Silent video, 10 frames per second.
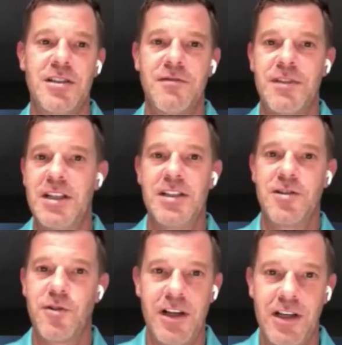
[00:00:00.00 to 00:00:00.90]
of
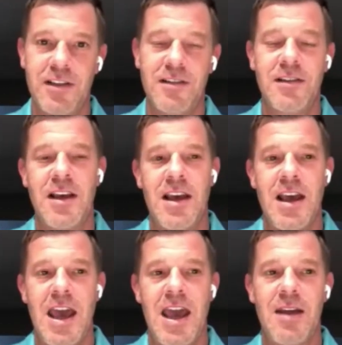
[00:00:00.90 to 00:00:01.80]
dentistry is
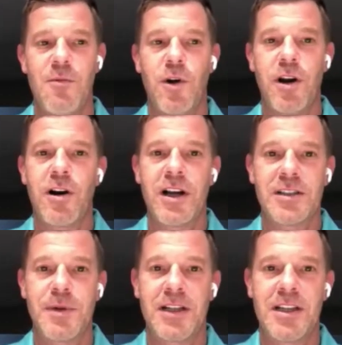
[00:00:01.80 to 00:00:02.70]
and what our
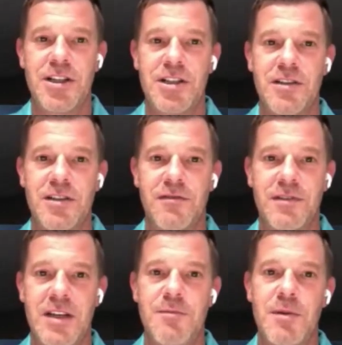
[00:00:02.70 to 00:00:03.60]
expectations of
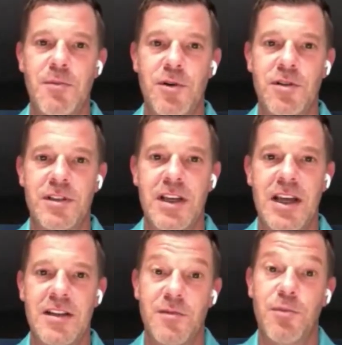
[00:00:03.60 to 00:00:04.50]
team members
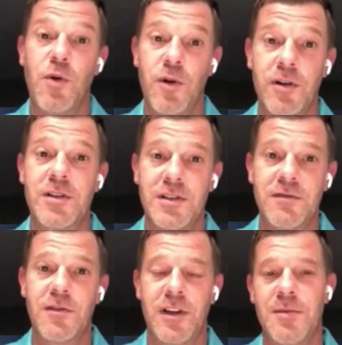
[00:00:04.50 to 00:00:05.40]
and support
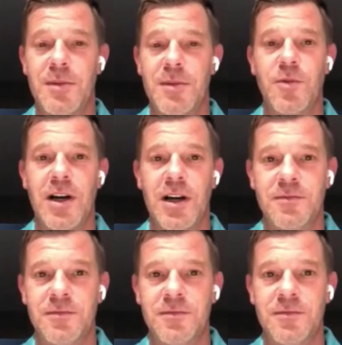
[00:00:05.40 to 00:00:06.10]
for them as well.